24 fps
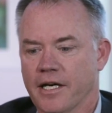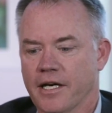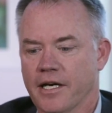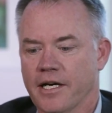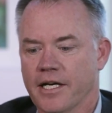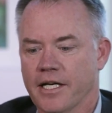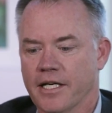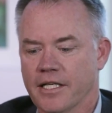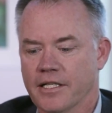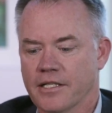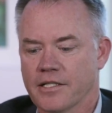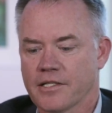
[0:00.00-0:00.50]

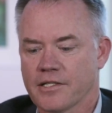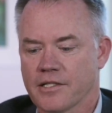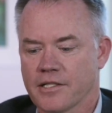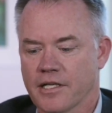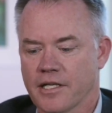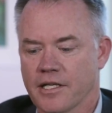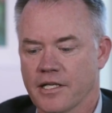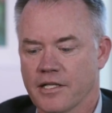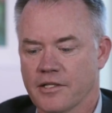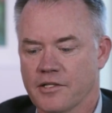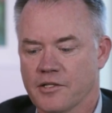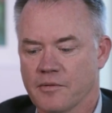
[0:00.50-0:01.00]
It's
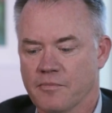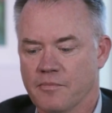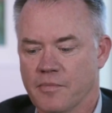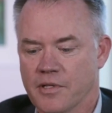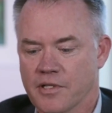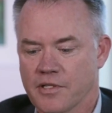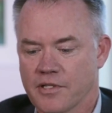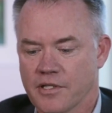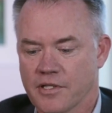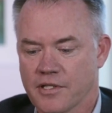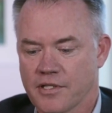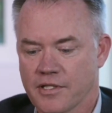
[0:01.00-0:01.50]
a
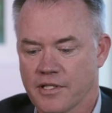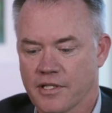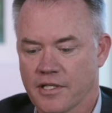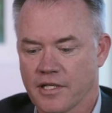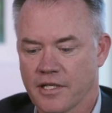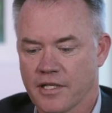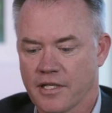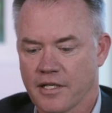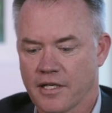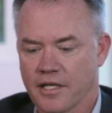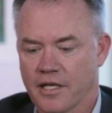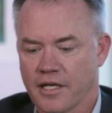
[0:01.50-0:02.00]
business
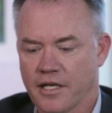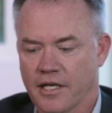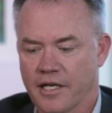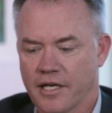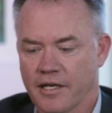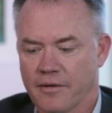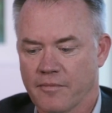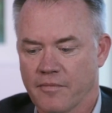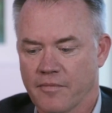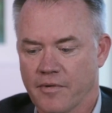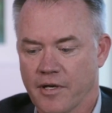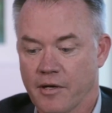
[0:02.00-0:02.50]
that
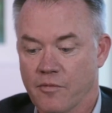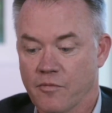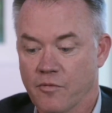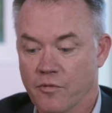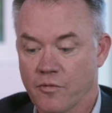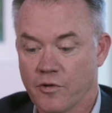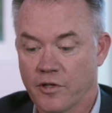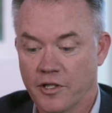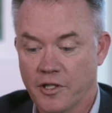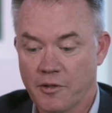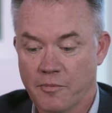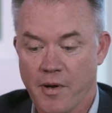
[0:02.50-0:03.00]
I'm
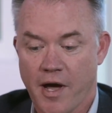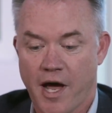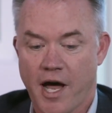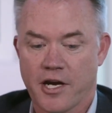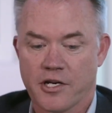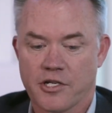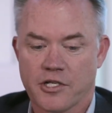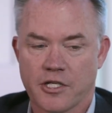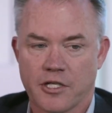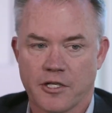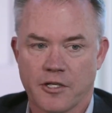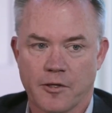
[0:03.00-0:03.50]
really
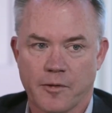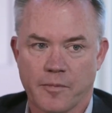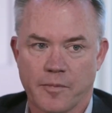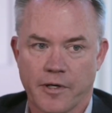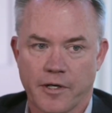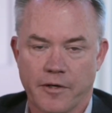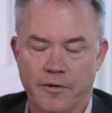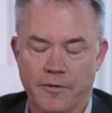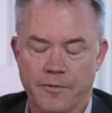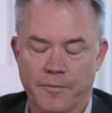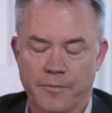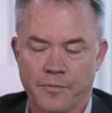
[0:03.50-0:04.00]
passionate
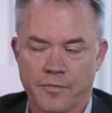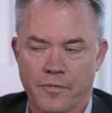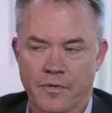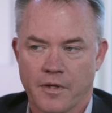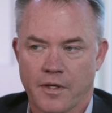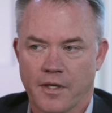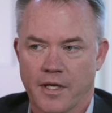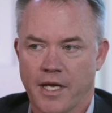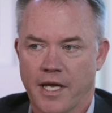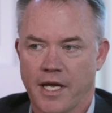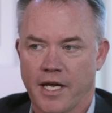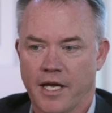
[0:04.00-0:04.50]
about,
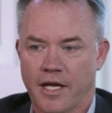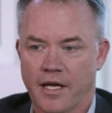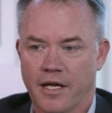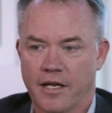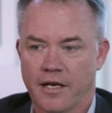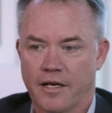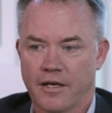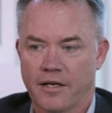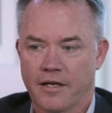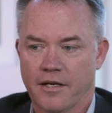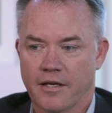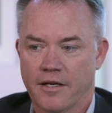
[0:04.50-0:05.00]

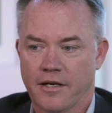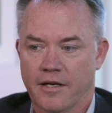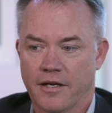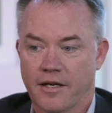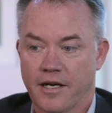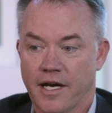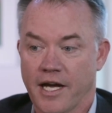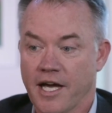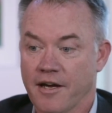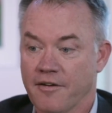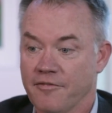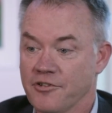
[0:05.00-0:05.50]
and
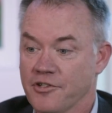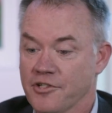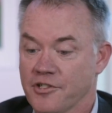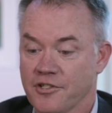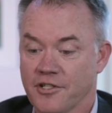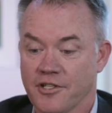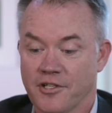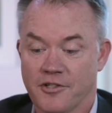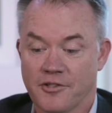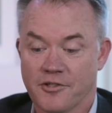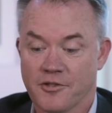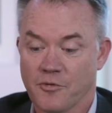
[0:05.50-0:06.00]

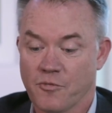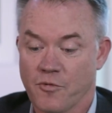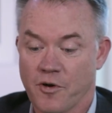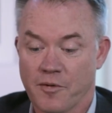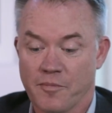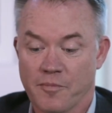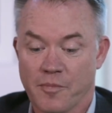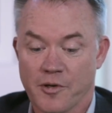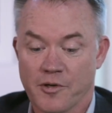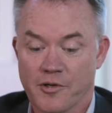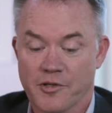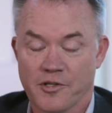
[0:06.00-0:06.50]
it's a
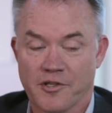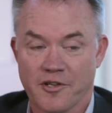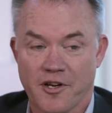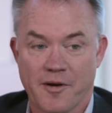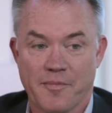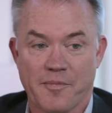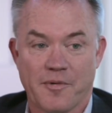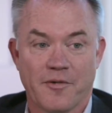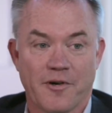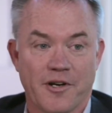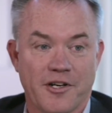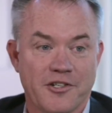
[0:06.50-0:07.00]
one-person
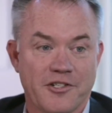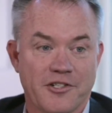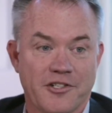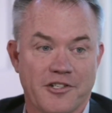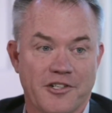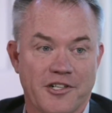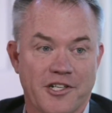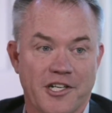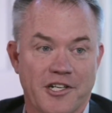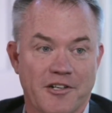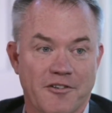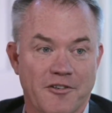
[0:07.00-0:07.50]

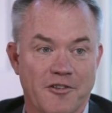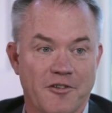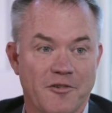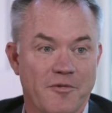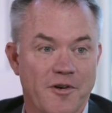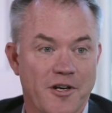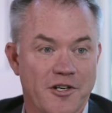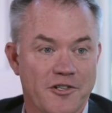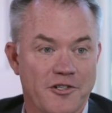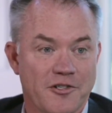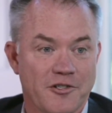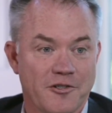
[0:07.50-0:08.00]
operation here in the
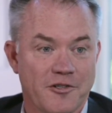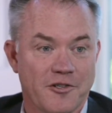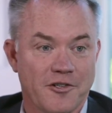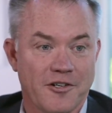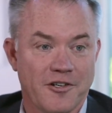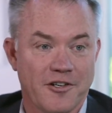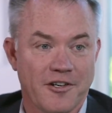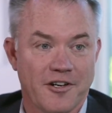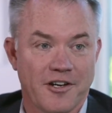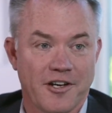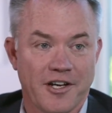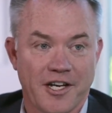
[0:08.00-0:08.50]
West
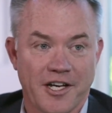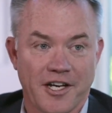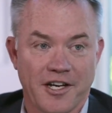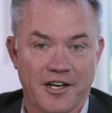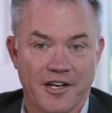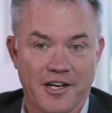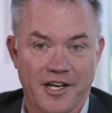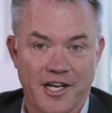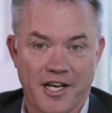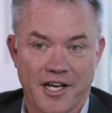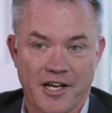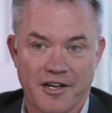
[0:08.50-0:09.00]
Shore, and
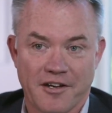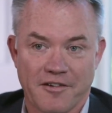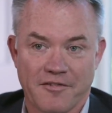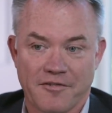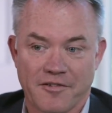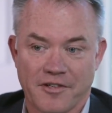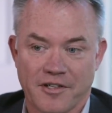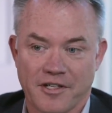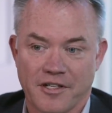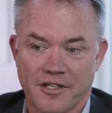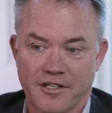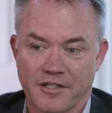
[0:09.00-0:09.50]
I have
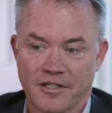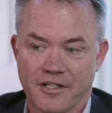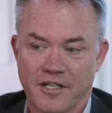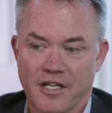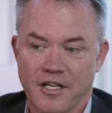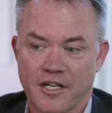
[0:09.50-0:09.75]
a